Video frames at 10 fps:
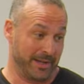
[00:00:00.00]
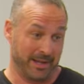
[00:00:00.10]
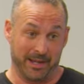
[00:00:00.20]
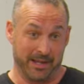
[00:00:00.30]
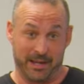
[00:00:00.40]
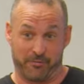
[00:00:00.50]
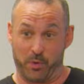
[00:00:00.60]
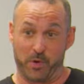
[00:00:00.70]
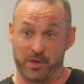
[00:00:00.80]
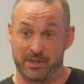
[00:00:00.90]
And if
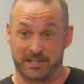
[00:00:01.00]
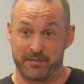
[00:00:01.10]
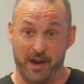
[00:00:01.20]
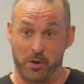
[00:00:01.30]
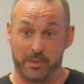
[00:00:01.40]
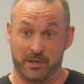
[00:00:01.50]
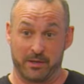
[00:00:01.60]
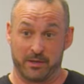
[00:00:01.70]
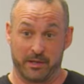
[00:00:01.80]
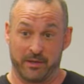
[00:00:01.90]
we weren't in this environment,
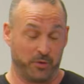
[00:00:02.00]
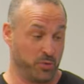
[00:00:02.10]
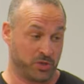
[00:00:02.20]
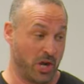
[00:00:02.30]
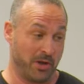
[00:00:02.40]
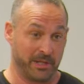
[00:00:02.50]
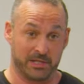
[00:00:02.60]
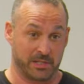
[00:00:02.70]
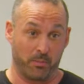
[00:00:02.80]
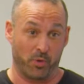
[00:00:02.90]
if you saw me
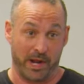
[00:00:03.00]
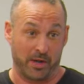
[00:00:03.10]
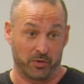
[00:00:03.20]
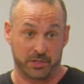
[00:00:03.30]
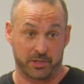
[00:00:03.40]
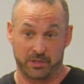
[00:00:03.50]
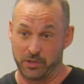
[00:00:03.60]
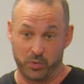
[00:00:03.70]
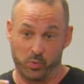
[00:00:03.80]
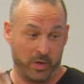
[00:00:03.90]
somewhere else,
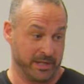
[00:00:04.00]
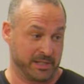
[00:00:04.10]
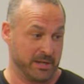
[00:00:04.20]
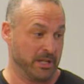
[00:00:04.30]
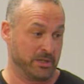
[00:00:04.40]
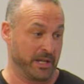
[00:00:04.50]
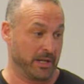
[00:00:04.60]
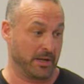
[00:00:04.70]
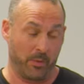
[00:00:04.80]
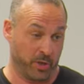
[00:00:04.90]
you wouldn't see me
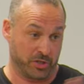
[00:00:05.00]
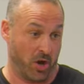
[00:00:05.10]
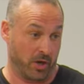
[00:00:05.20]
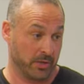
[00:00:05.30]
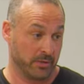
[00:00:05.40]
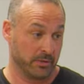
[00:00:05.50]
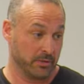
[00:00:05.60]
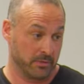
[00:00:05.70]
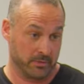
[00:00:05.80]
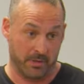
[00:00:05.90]
speaking. I wouldn't talk.
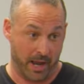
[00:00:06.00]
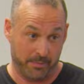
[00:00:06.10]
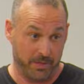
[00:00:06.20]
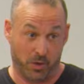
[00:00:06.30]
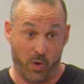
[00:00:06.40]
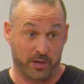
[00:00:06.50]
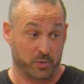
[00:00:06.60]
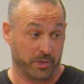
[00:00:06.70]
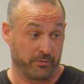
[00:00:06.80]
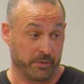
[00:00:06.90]
I'd be the quietest
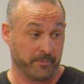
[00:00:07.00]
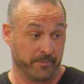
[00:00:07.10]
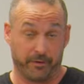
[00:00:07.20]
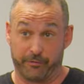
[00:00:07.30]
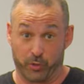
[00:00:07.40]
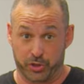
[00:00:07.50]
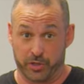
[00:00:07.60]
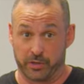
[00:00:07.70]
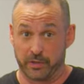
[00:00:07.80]
one, for sure.